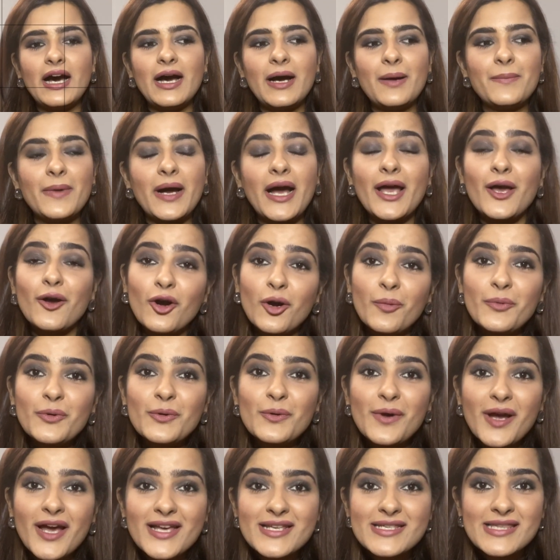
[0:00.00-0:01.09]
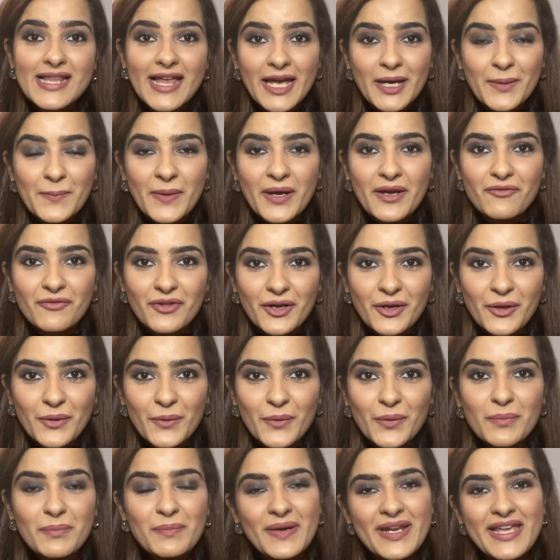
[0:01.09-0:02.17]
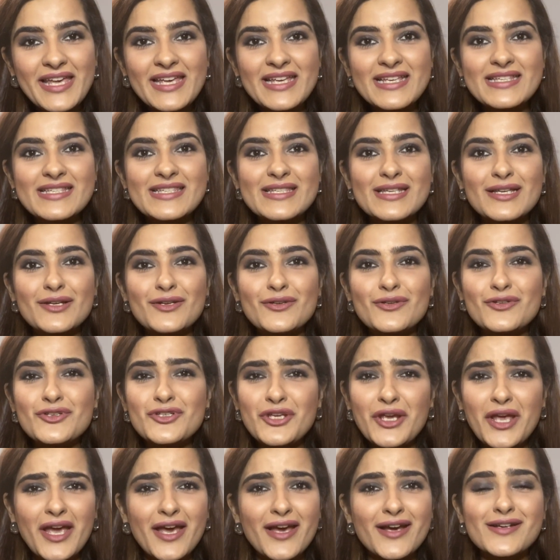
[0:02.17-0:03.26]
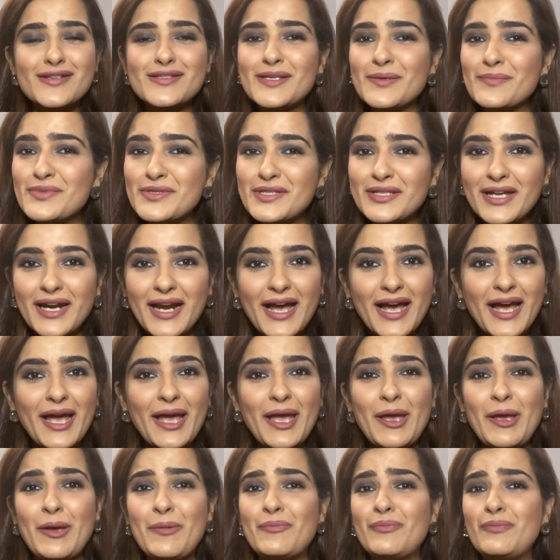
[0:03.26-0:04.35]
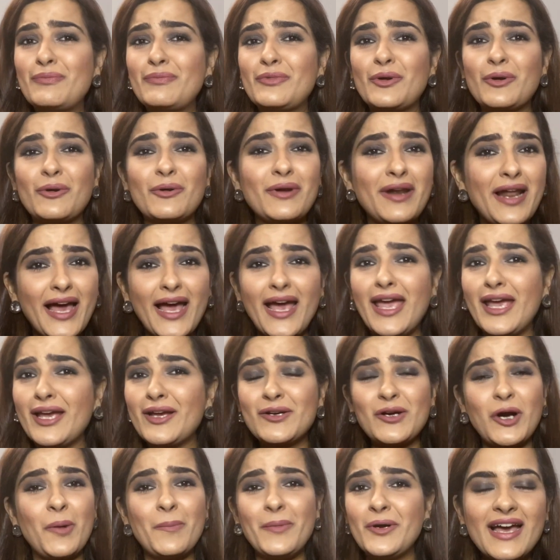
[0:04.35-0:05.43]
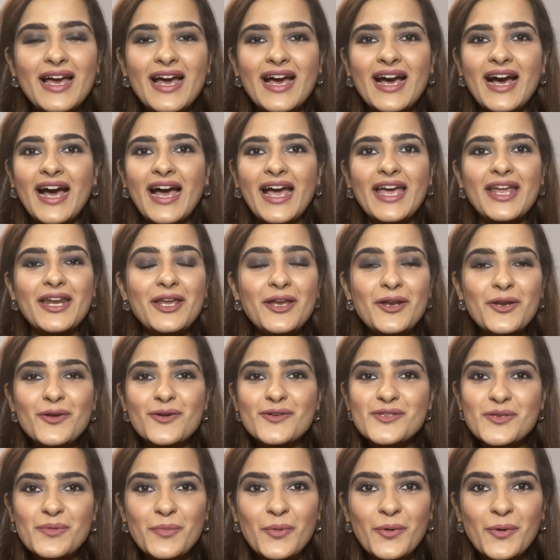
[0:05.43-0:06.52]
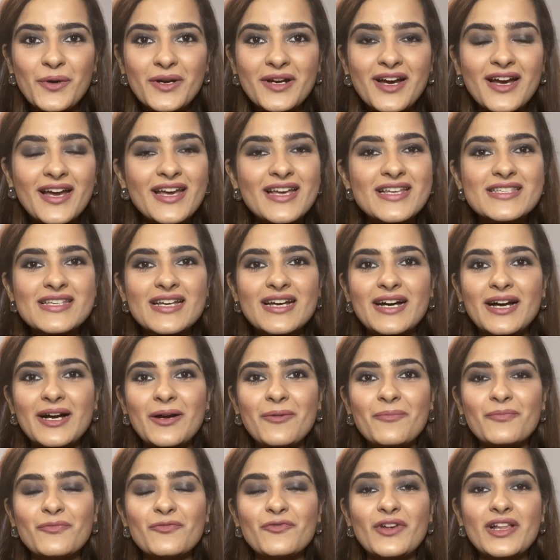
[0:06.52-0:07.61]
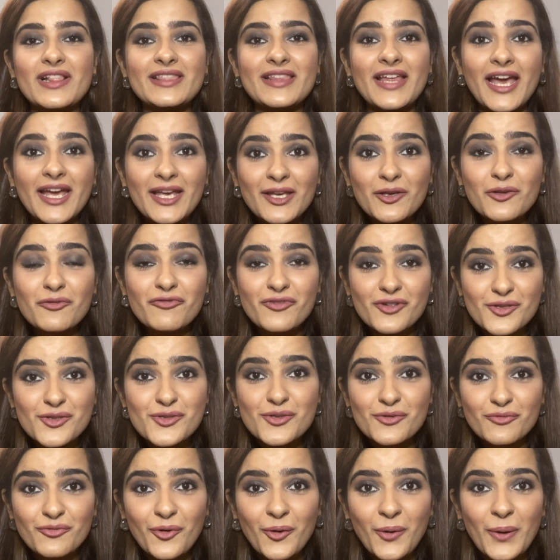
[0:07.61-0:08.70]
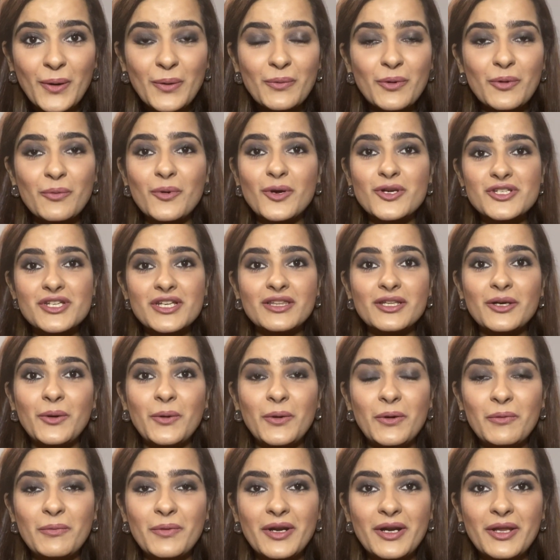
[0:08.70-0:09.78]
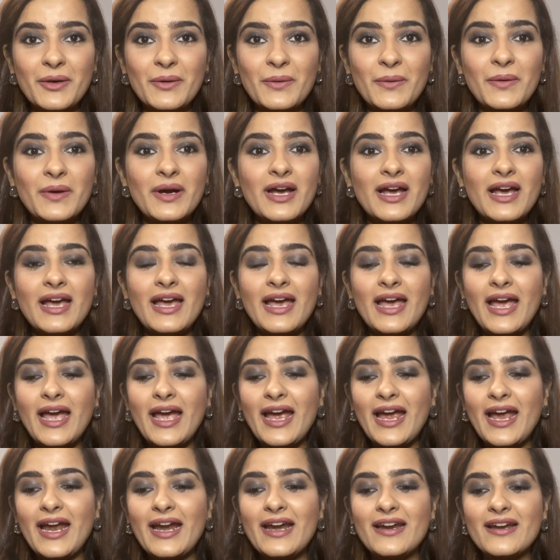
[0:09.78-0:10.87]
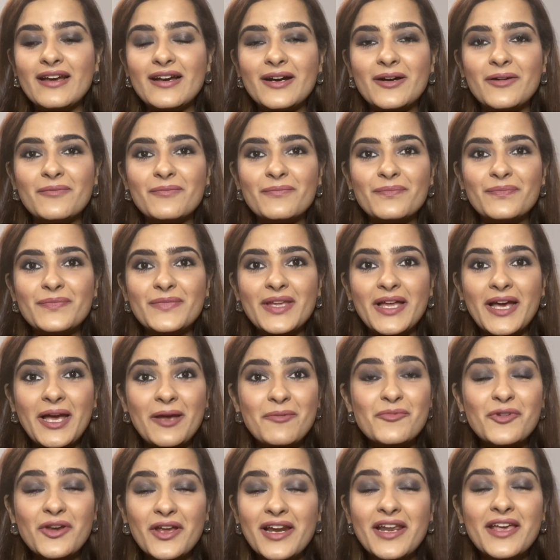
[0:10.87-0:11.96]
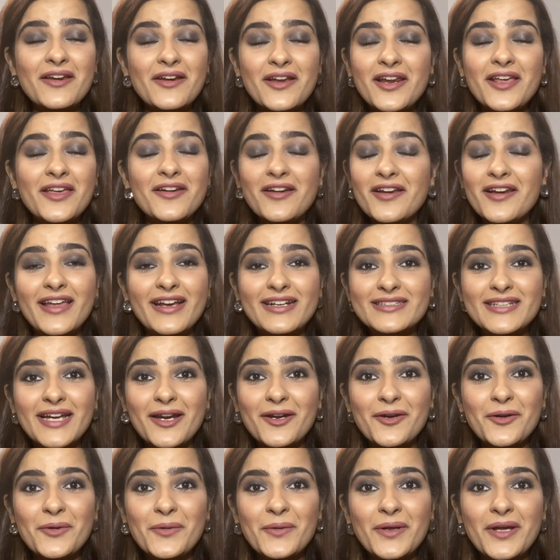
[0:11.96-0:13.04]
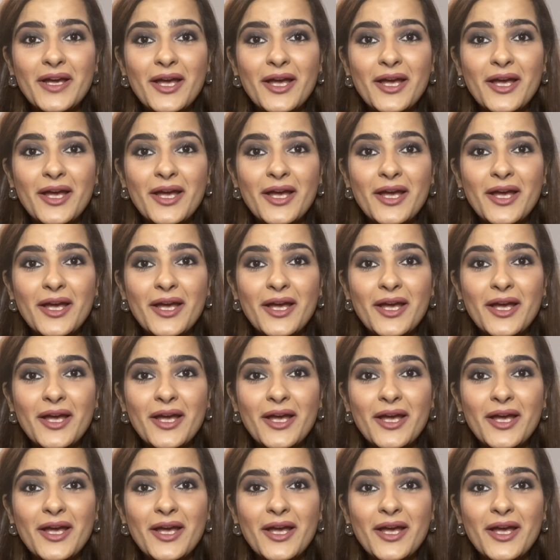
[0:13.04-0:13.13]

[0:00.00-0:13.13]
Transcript: I hope you guys like my video. Please share, subscribe, like, comment. I need your support, guys. Well, thank you first of all for watching the whole video, and I'm really excited today.